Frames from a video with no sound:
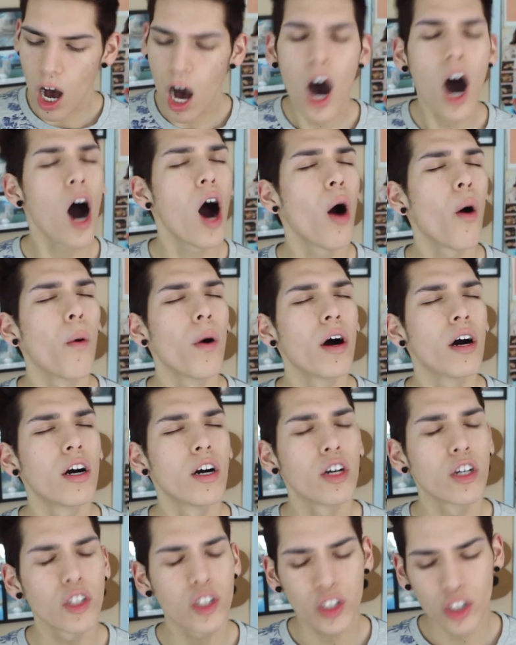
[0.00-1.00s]
Oh,
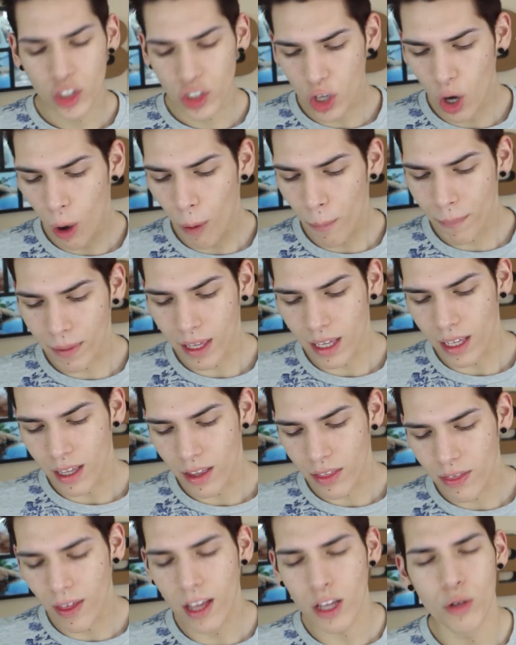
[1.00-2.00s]
show me
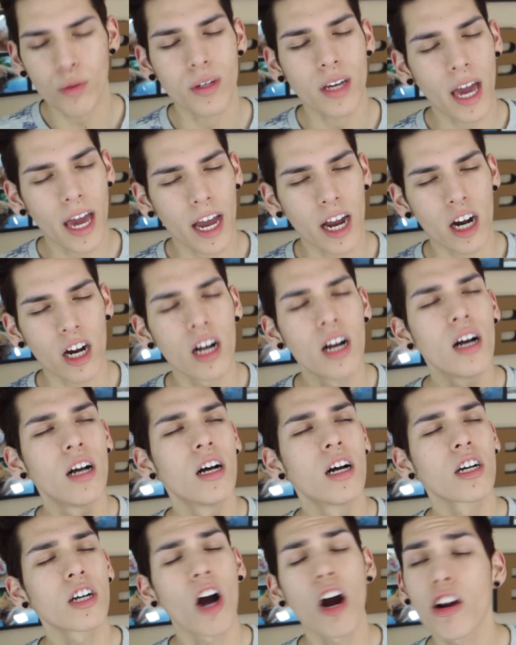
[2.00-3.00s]
that you care.
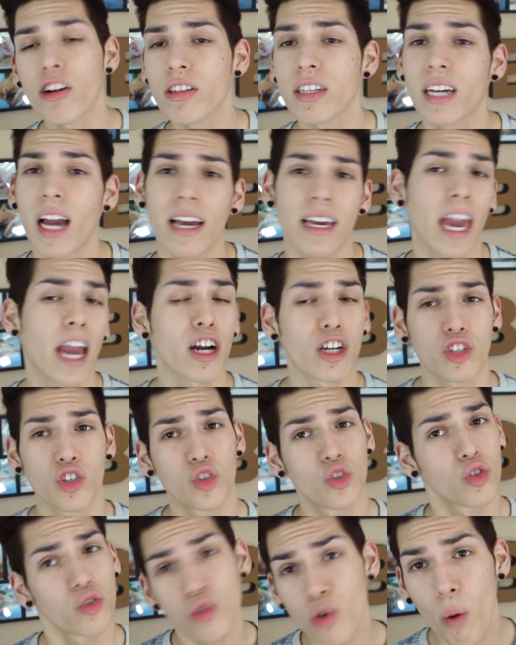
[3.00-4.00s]
Carly, I care
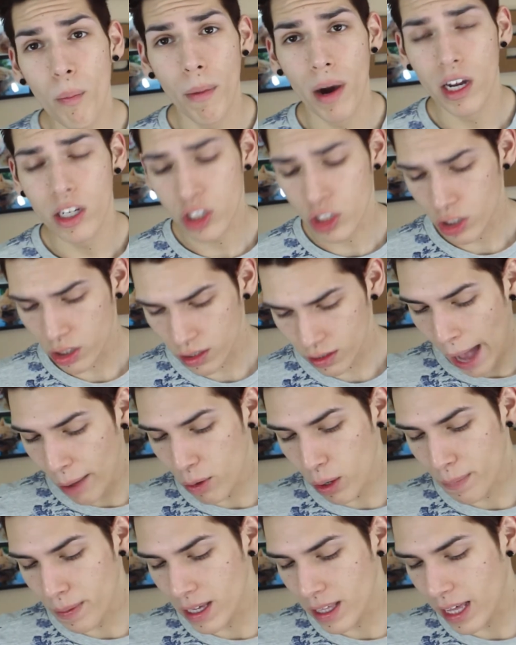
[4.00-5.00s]
so much. I
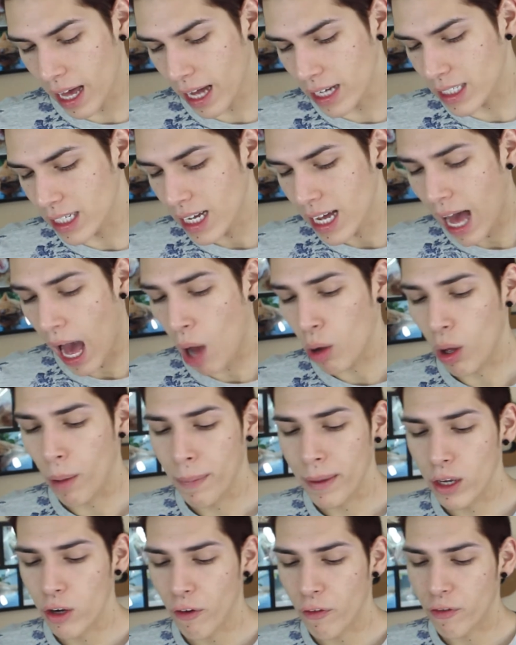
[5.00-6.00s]
will be that. I will
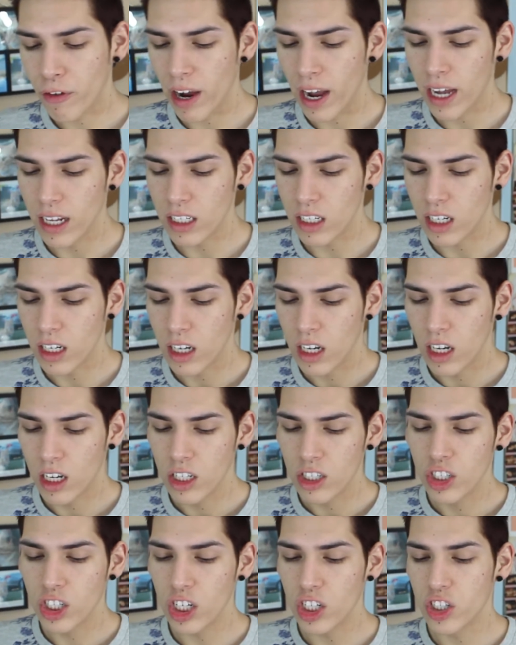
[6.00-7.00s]
be your friend.
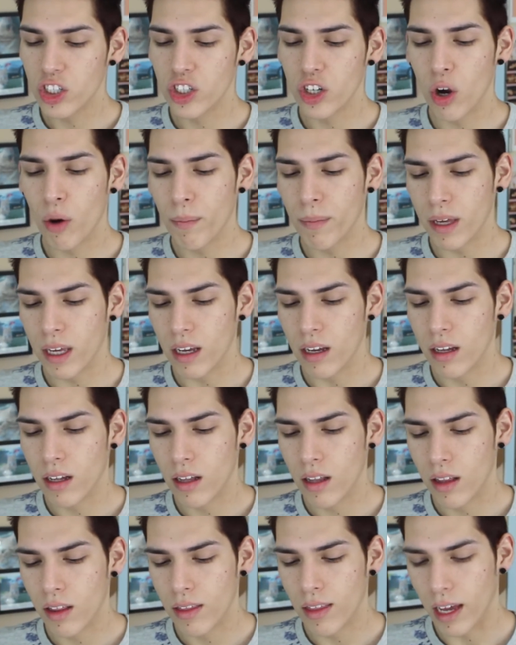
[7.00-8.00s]
Just show me
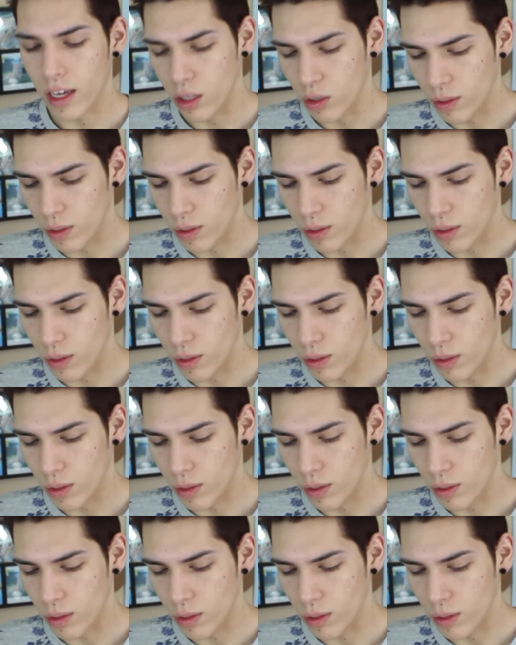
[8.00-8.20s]
that